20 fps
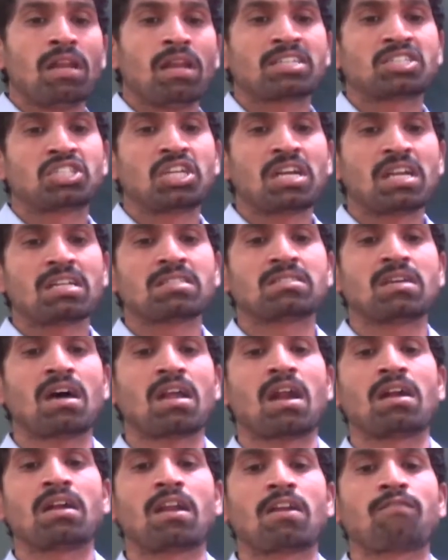like children
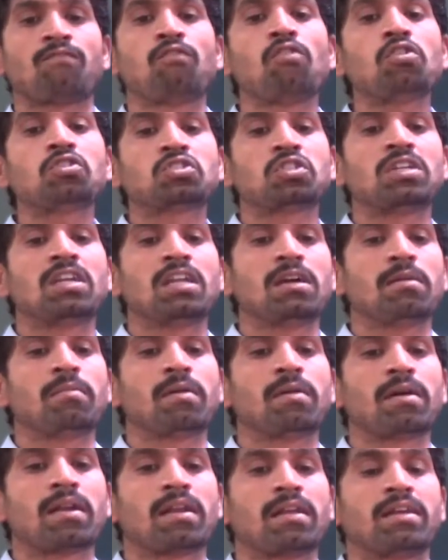are under forced
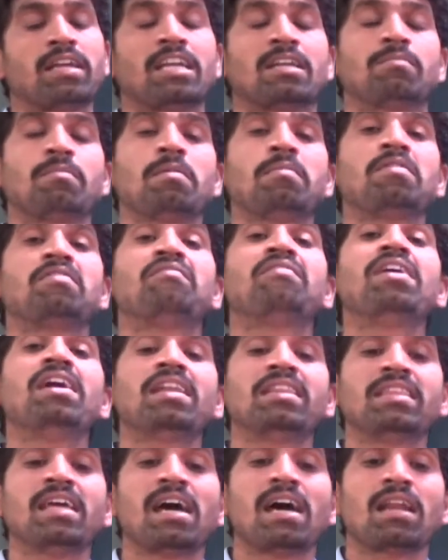labor. It may be where
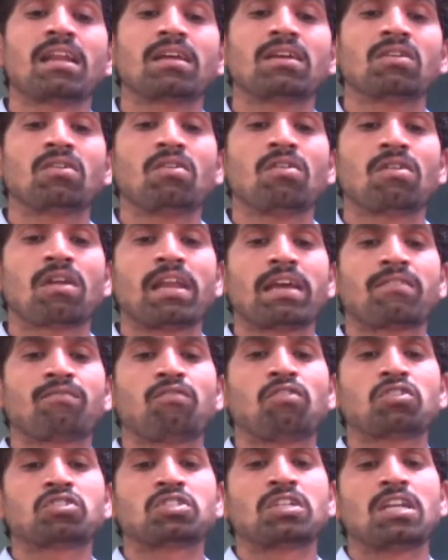they are, like
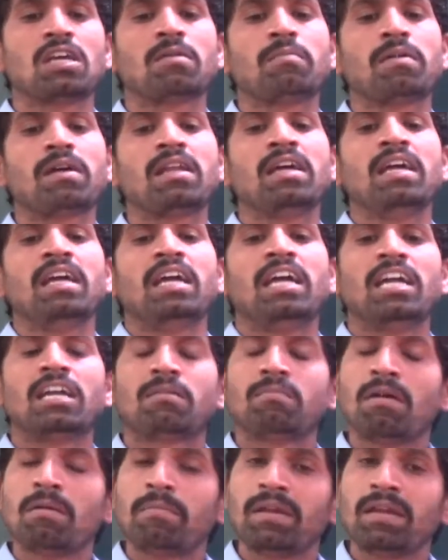forced labor. It
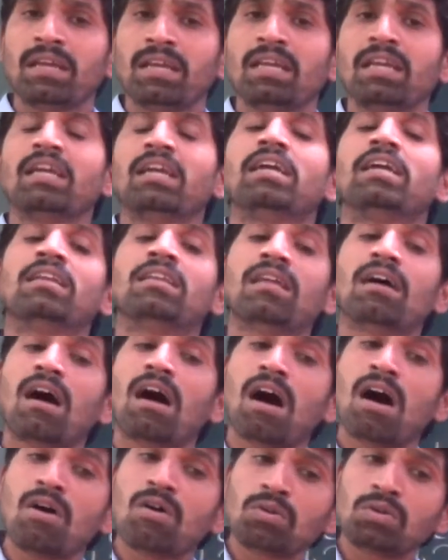may be in the
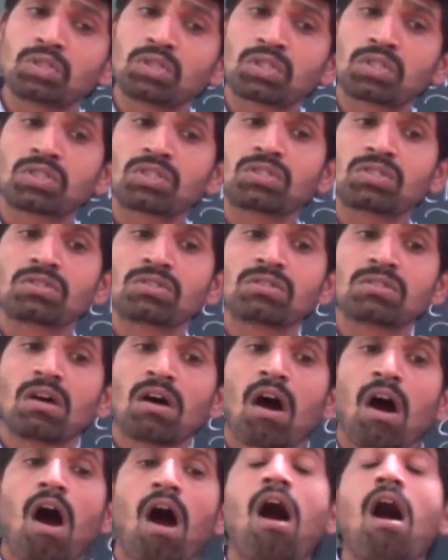house
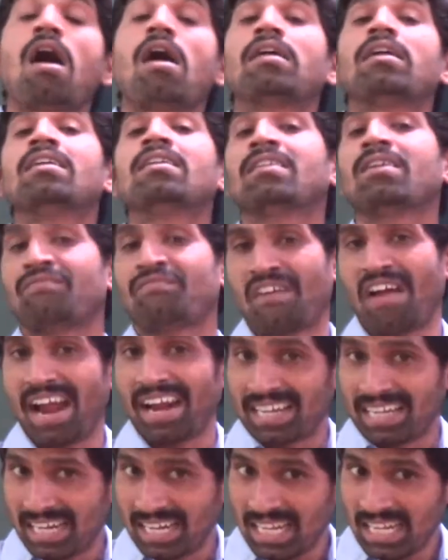or in the
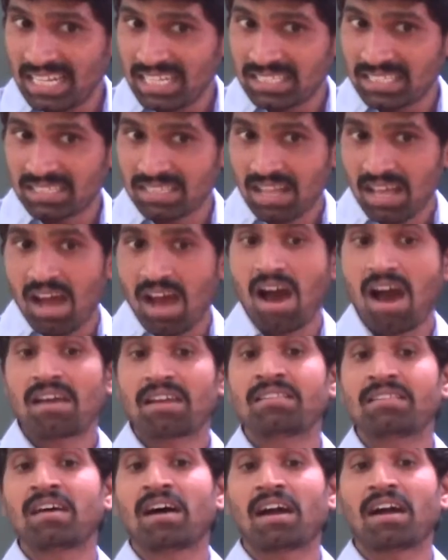factories or
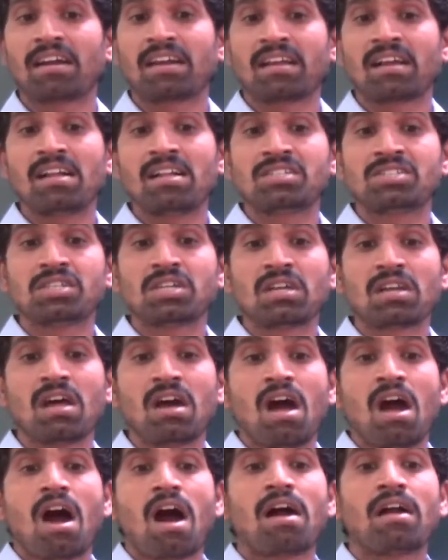in the
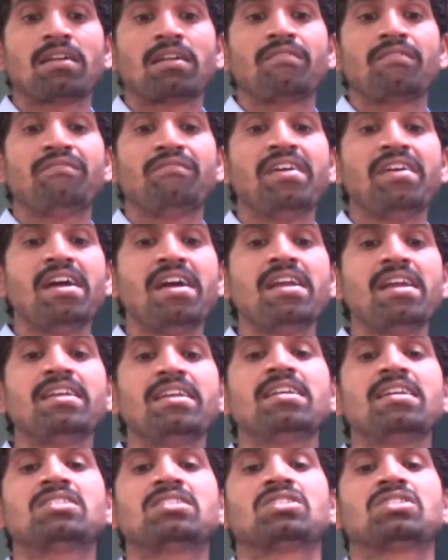agriculture and
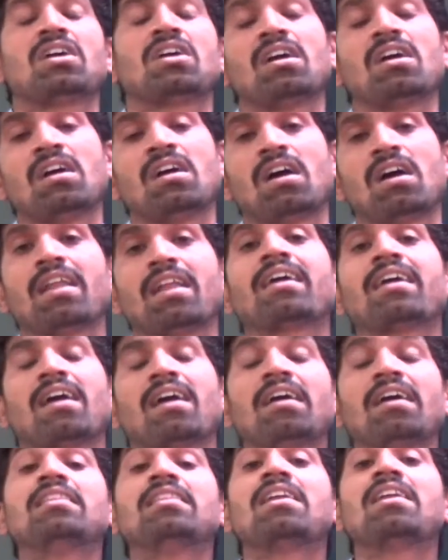various like
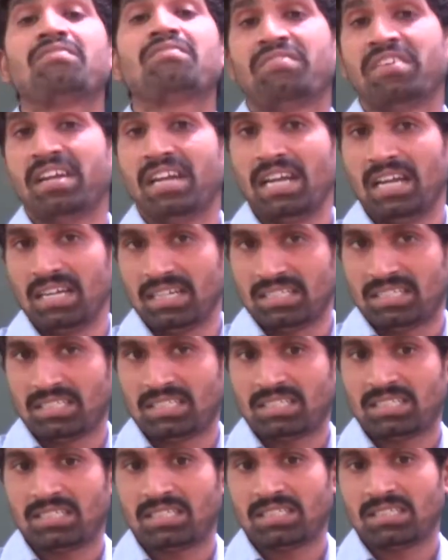other
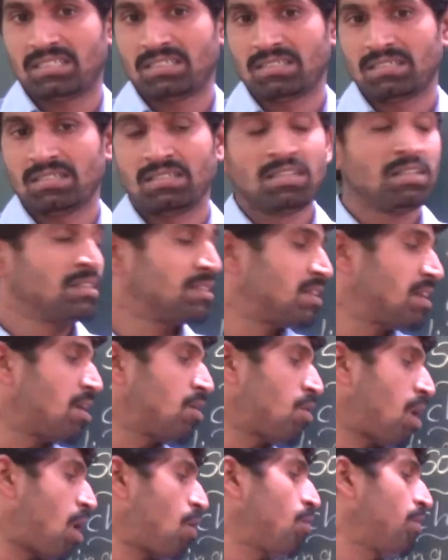fields.
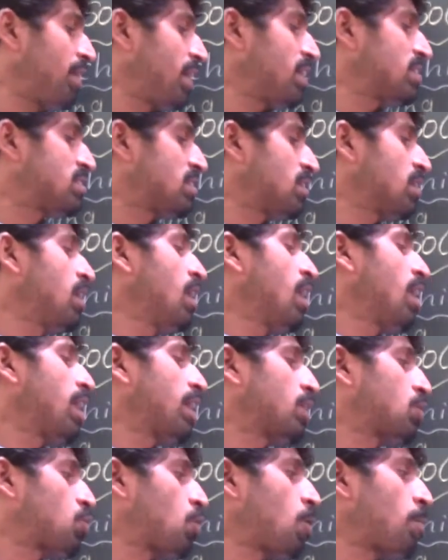How it is in
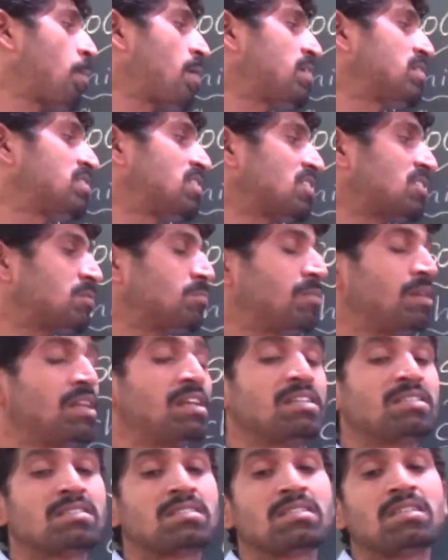like 12.6
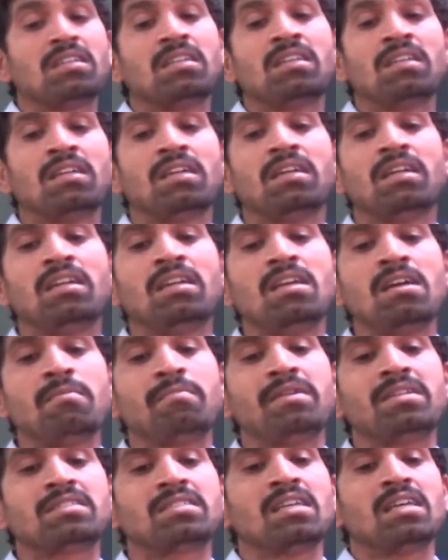millions in India
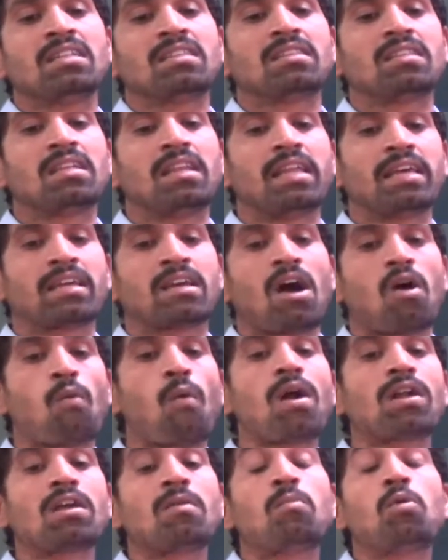means like
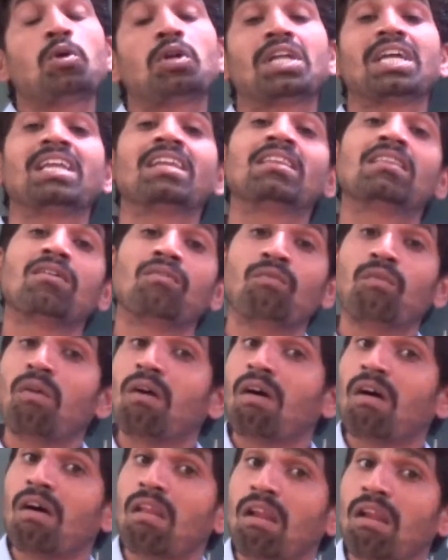what about in the
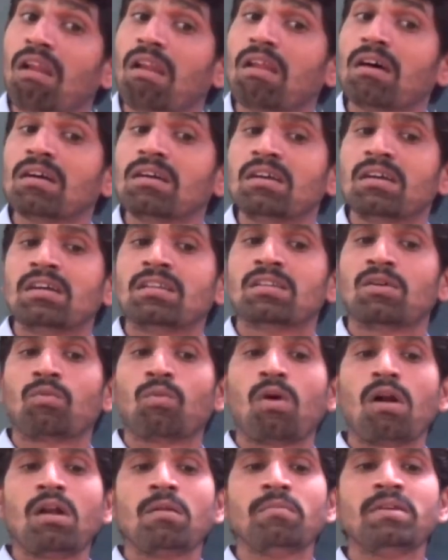world? In the
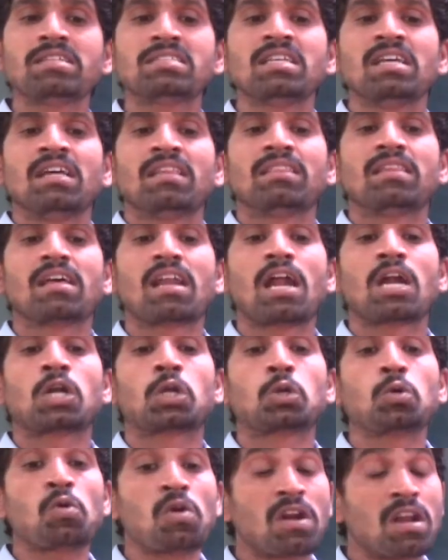world means there are
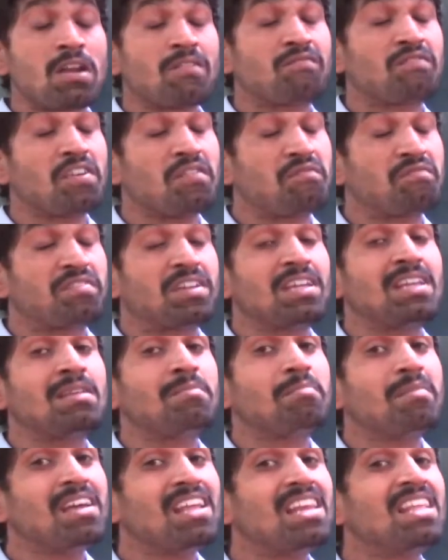
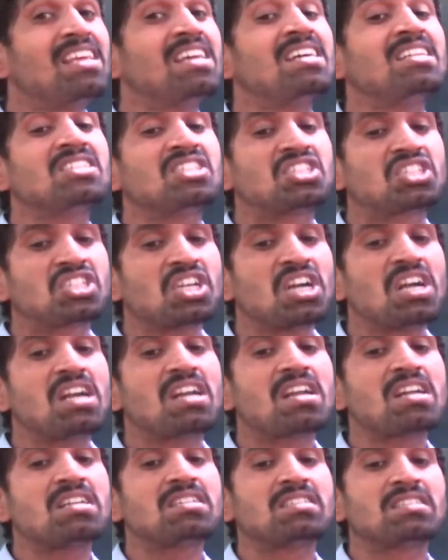215 million
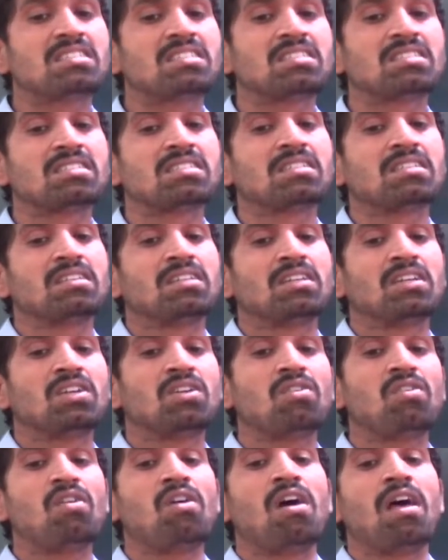childrens
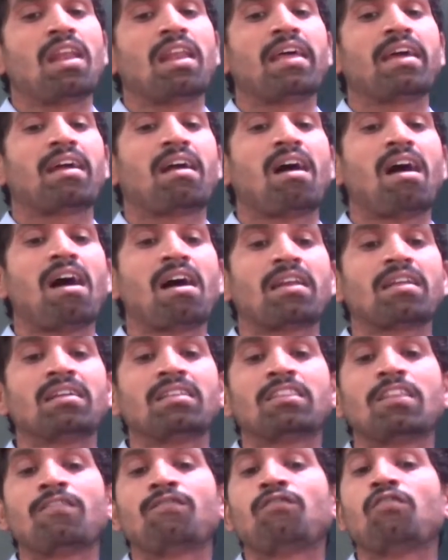like are
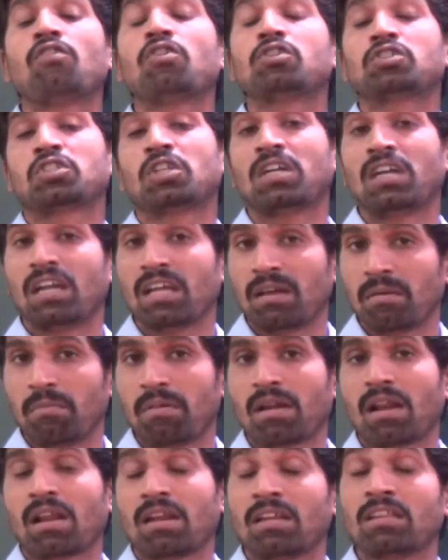in the forced
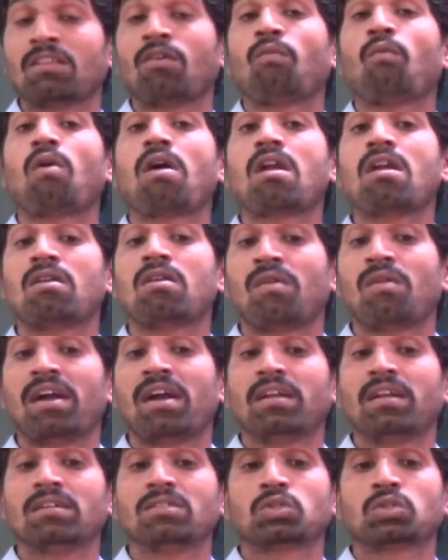labor in the
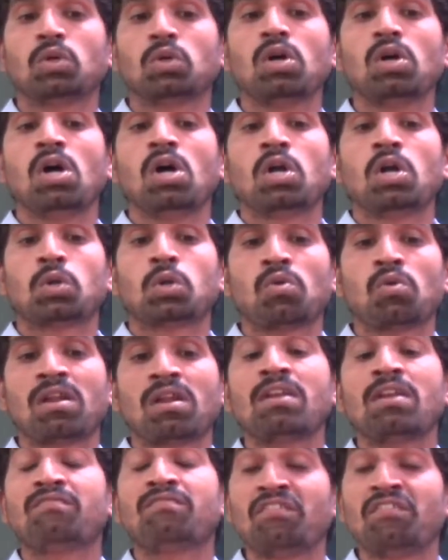worldwide. So
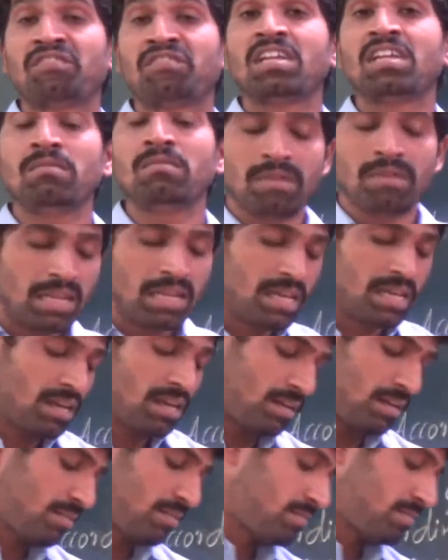215
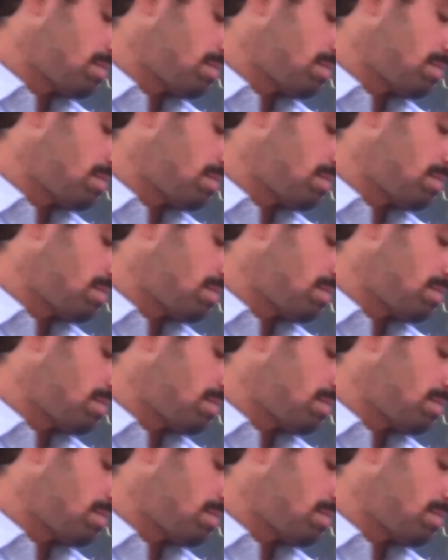million